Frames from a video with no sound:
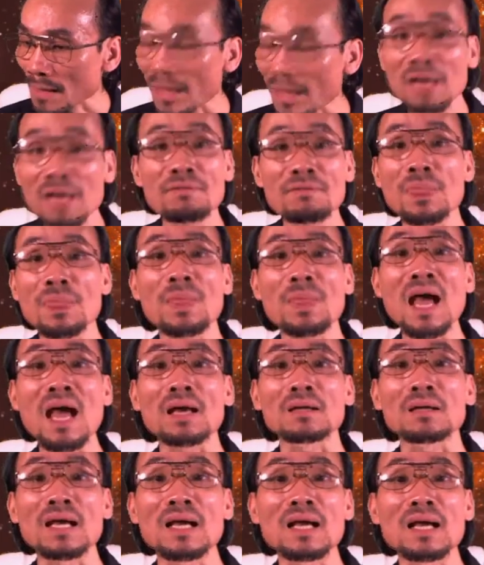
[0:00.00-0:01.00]
even
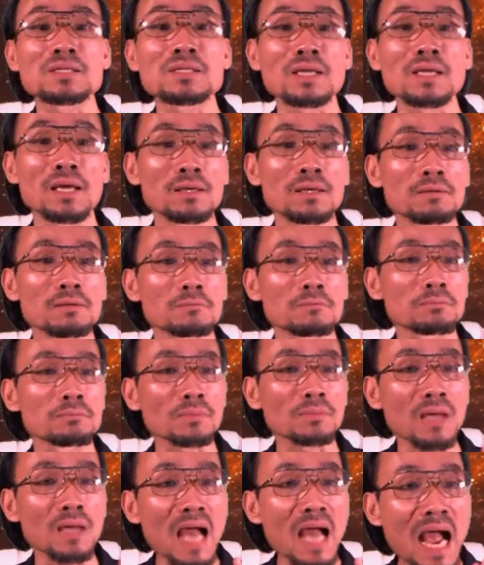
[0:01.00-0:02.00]
that, I say,
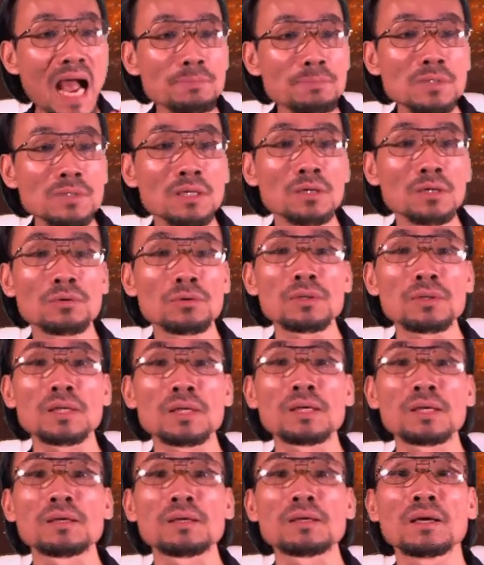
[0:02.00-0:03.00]

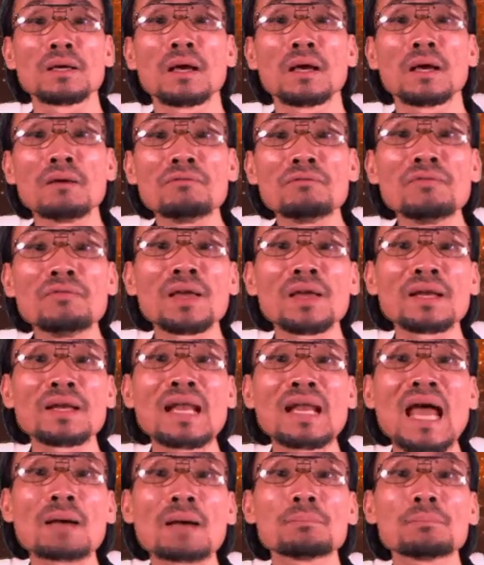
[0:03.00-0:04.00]
absolutely,
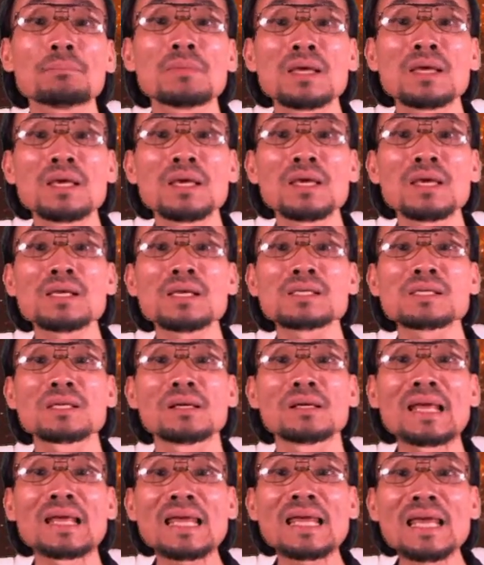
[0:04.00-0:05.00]
Vietnam is
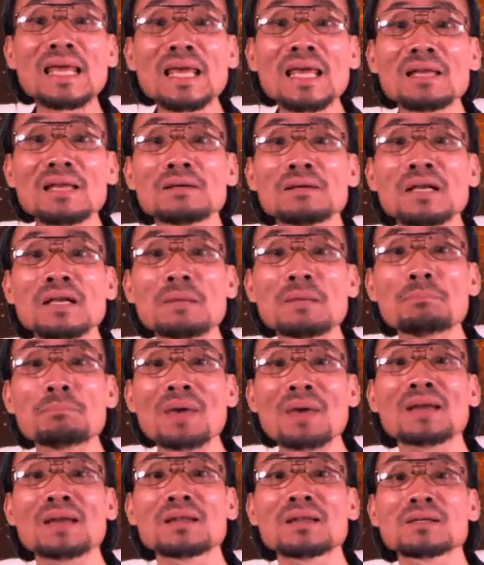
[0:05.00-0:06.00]
an
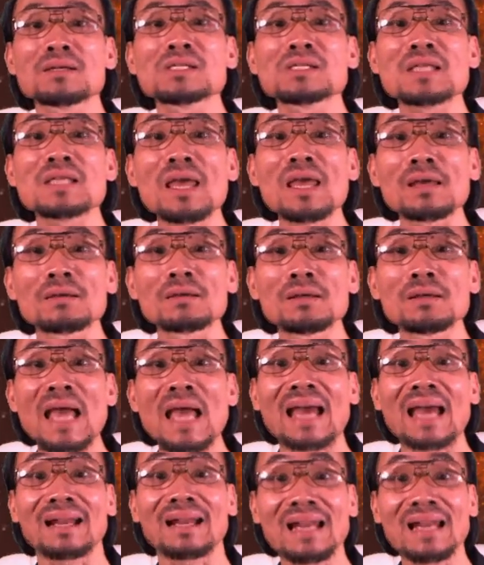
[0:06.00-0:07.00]
independent state.
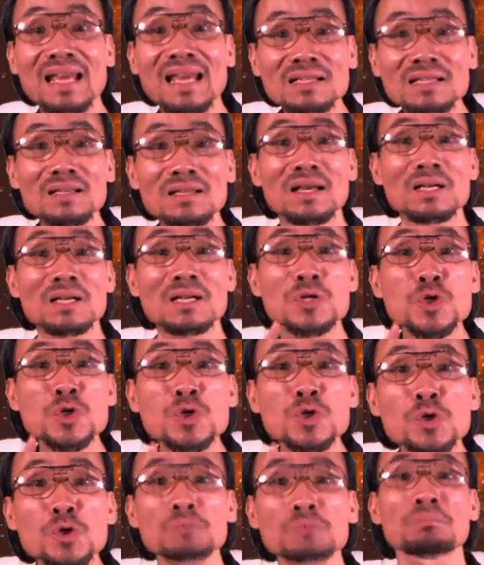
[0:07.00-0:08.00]
At least it
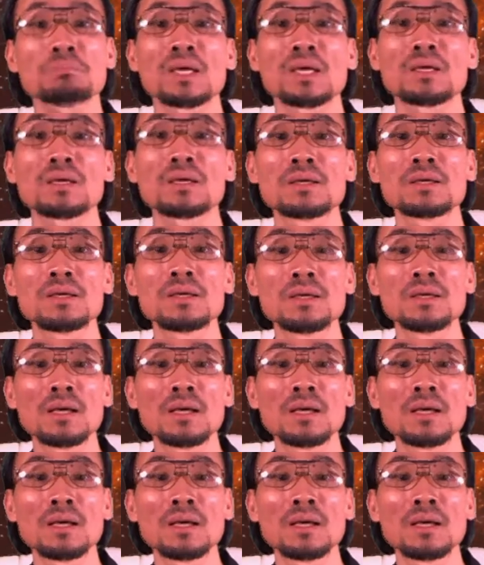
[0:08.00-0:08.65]
should be.